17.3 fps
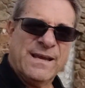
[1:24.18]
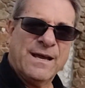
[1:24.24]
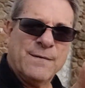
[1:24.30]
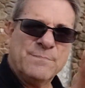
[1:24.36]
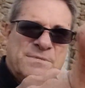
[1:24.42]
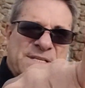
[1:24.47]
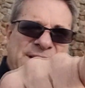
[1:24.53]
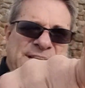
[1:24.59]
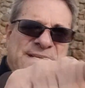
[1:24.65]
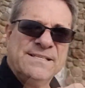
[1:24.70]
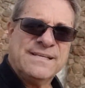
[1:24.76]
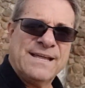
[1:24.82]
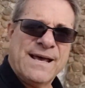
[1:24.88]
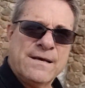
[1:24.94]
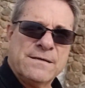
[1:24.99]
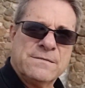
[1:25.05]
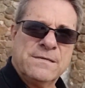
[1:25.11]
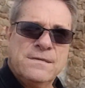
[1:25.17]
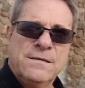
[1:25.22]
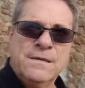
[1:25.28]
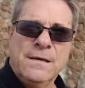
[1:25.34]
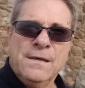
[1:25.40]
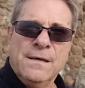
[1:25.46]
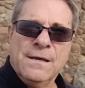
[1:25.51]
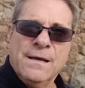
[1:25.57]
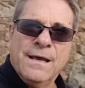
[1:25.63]
up, stinky stacks.
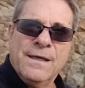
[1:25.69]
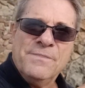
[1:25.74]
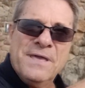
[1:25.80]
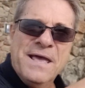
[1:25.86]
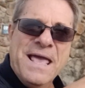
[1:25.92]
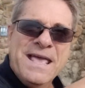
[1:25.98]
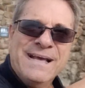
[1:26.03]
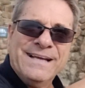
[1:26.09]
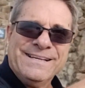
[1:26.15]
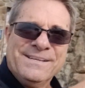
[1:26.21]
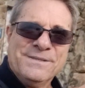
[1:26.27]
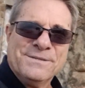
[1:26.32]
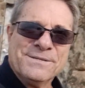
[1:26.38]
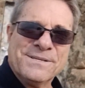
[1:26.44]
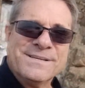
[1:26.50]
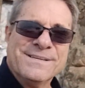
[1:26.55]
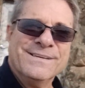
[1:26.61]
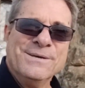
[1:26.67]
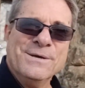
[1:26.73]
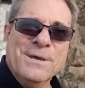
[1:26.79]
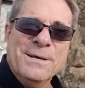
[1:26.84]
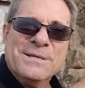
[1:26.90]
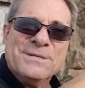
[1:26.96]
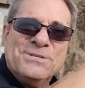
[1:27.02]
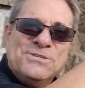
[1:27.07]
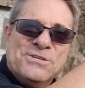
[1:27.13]
And then
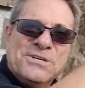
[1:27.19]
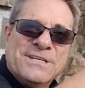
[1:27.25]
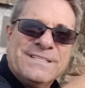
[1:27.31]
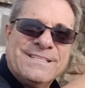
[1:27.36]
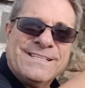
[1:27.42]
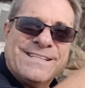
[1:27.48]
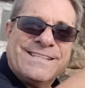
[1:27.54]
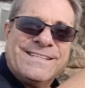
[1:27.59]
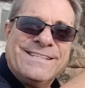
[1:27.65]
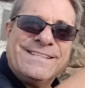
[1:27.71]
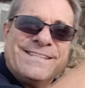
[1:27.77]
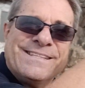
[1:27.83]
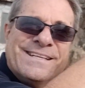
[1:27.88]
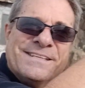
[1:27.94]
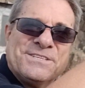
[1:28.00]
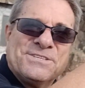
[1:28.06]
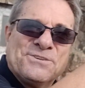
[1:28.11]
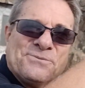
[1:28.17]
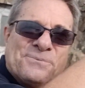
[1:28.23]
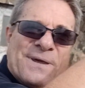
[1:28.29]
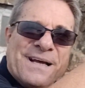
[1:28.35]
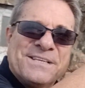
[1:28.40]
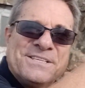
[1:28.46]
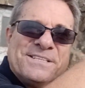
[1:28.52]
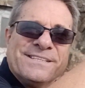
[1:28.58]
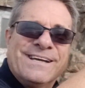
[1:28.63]
just this
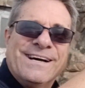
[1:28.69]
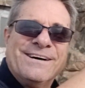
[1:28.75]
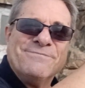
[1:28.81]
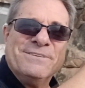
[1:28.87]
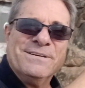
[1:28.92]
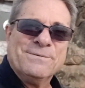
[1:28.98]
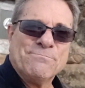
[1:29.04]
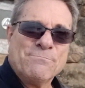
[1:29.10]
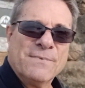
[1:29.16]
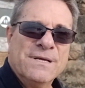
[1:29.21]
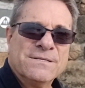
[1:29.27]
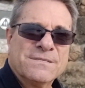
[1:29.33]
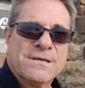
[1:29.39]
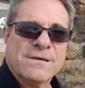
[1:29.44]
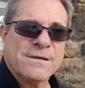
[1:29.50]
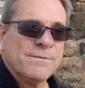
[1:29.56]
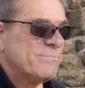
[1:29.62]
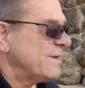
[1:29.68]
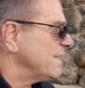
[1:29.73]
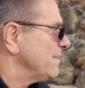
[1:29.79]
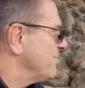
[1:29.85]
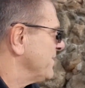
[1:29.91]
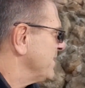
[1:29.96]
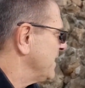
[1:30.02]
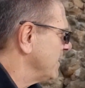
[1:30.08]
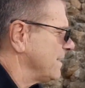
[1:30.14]
direction of it is going to
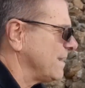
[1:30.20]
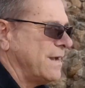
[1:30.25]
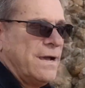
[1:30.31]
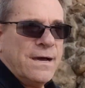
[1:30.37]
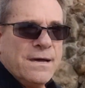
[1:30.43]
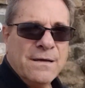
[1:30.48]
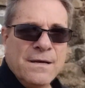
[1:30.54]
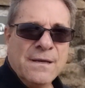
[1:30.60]
be a